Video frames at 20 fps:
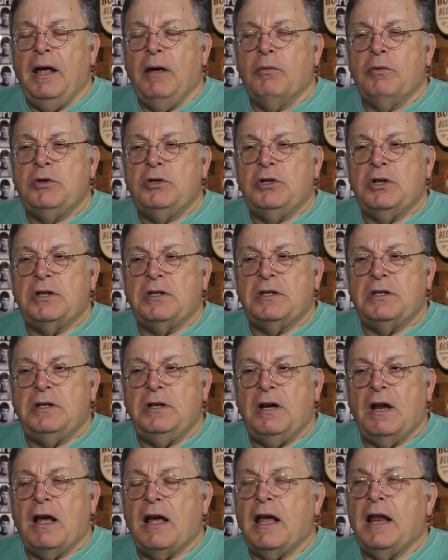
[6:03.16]
it was just
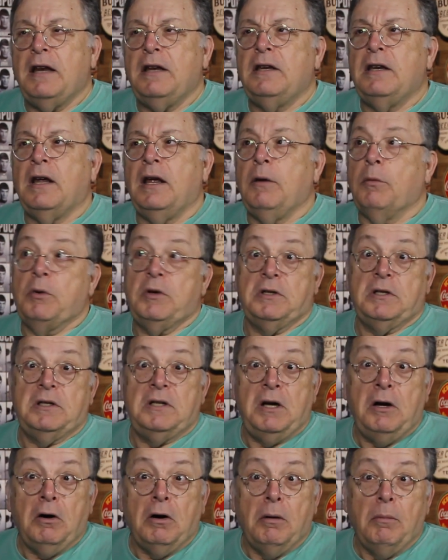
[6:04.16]
not, uh, it wasn't
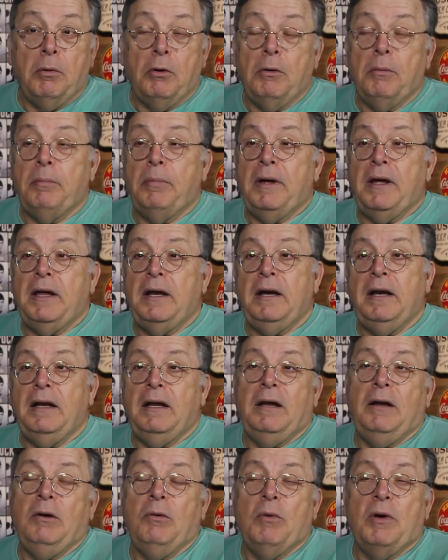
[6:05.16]
terrible, but
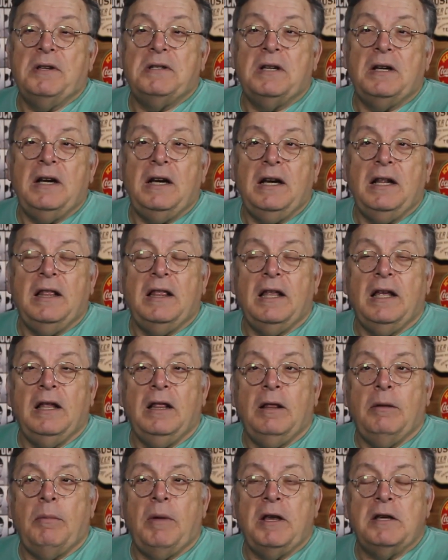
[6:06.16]
it wasn't
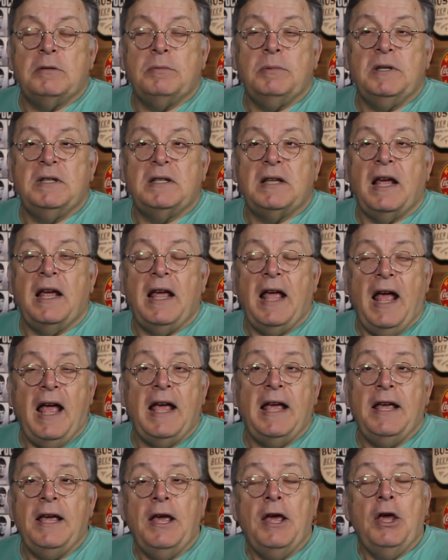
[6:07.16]
anything that makes me say,
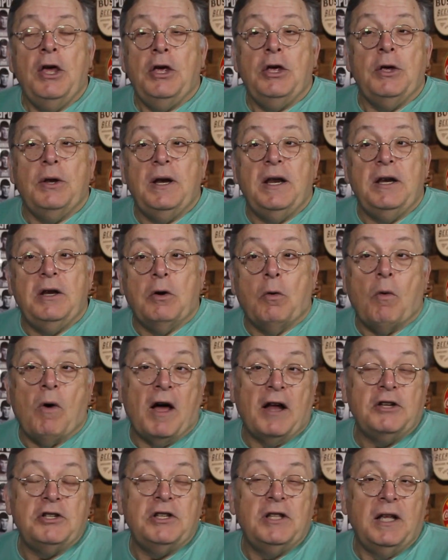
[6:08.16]
hey, you need to
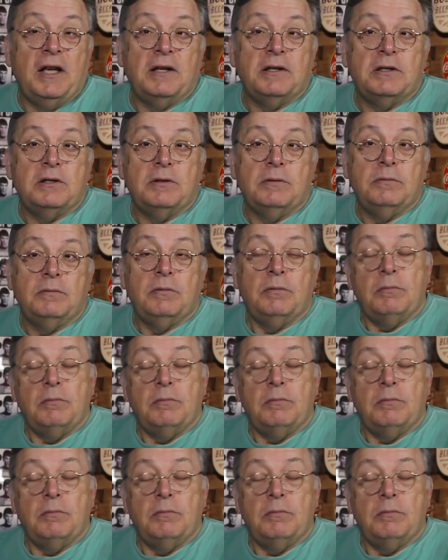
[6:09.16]
watch this.